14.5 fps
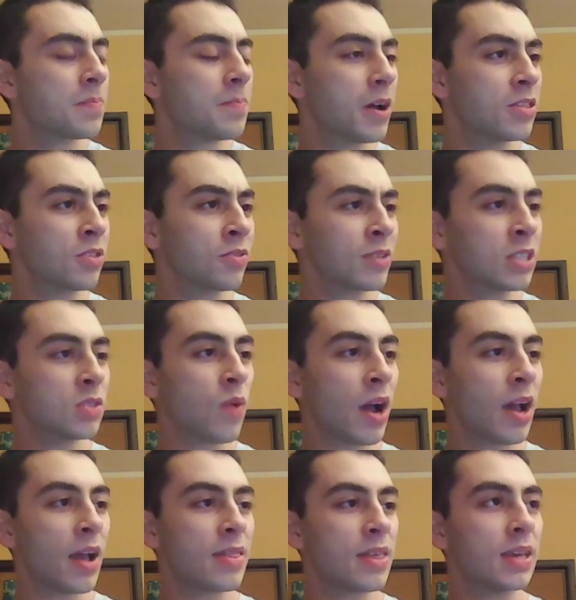But the reason
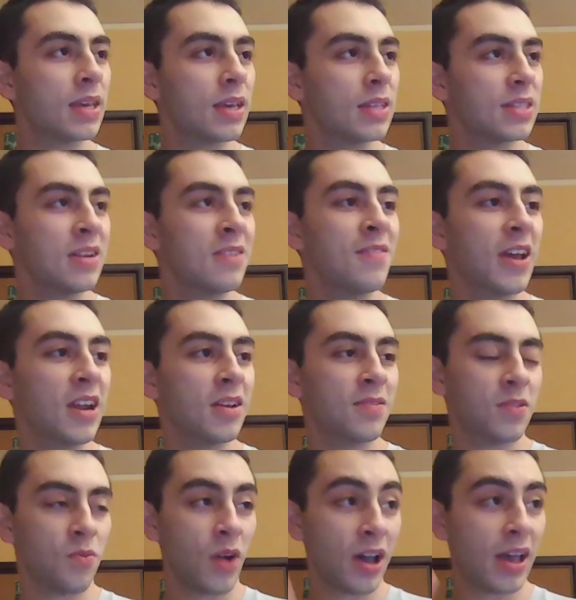why I think it's innovative
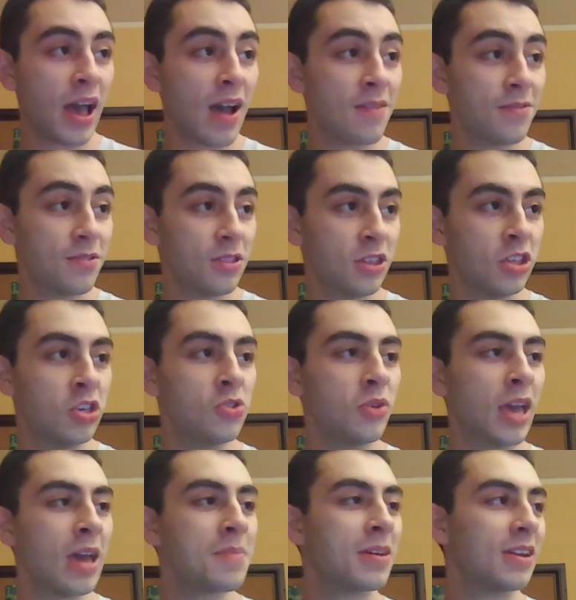and why I have the Yoo
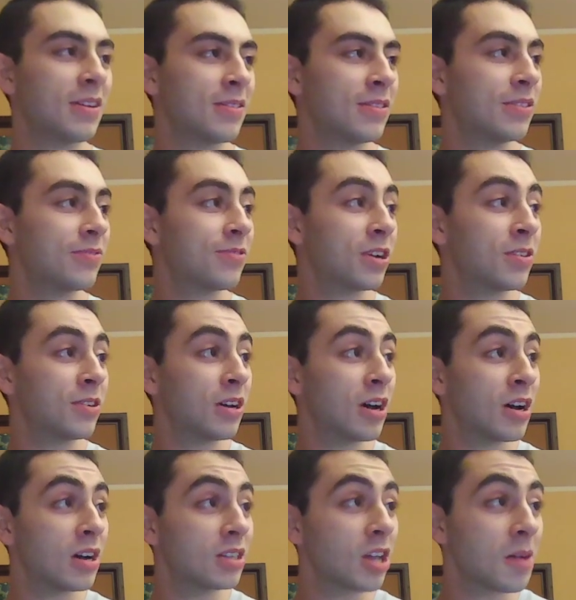Gambit in
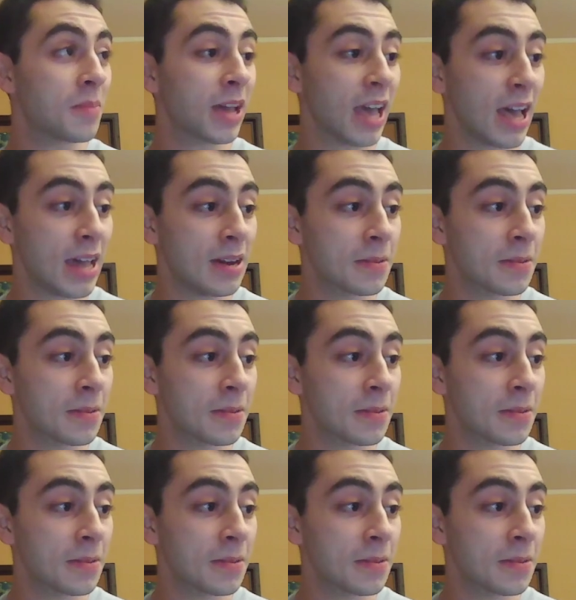top of my